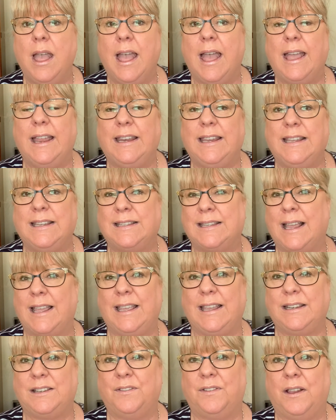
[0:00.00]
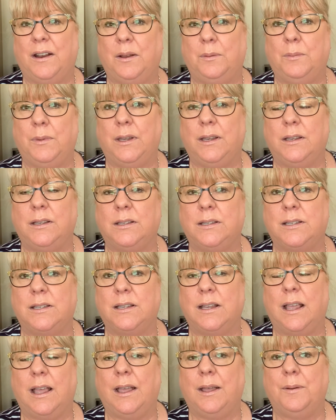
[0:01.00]
any psychic development,
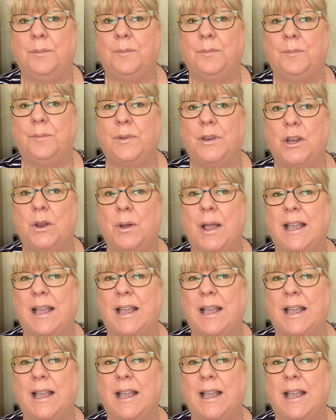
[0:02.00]
um, you know,